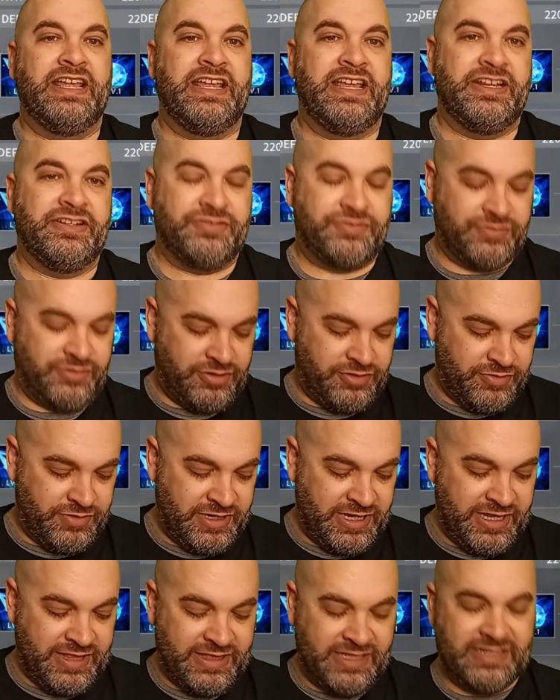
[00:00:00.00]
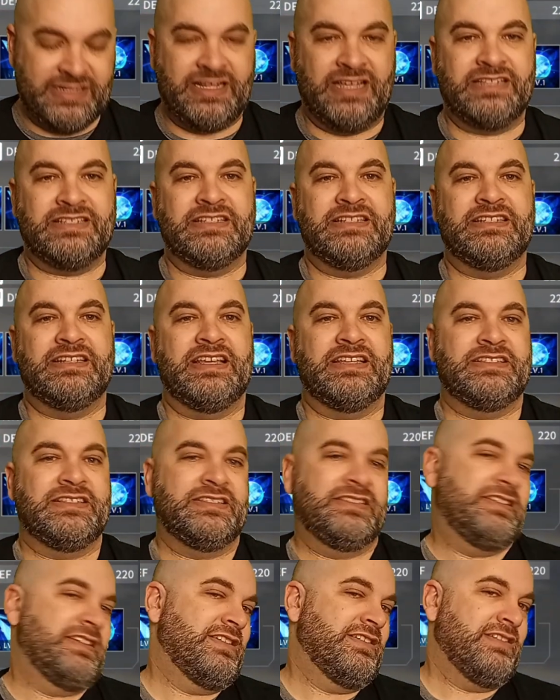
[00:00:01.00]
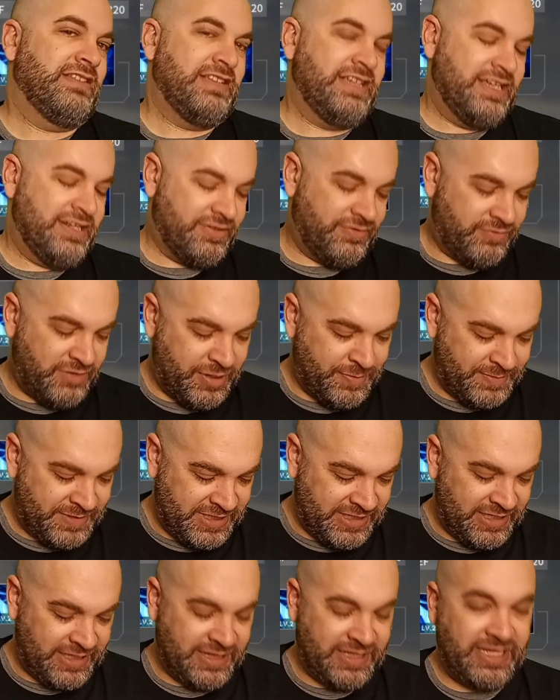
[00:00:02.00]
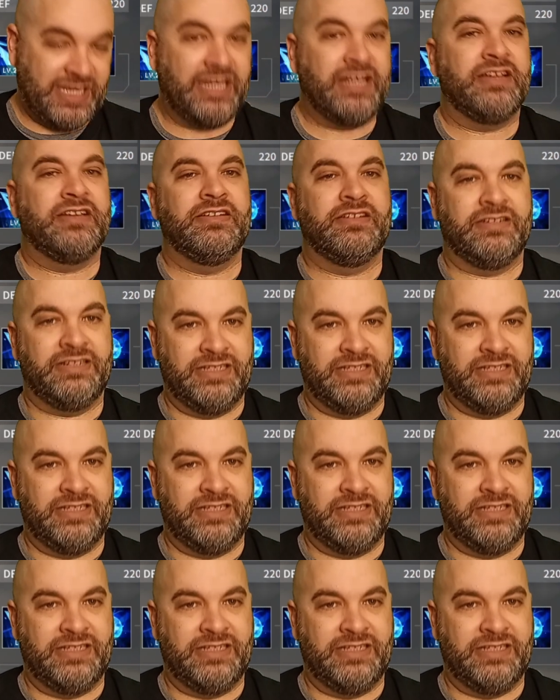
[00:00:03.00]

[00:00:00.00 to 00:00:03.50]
intro that doesn't necessarily interrupt anything.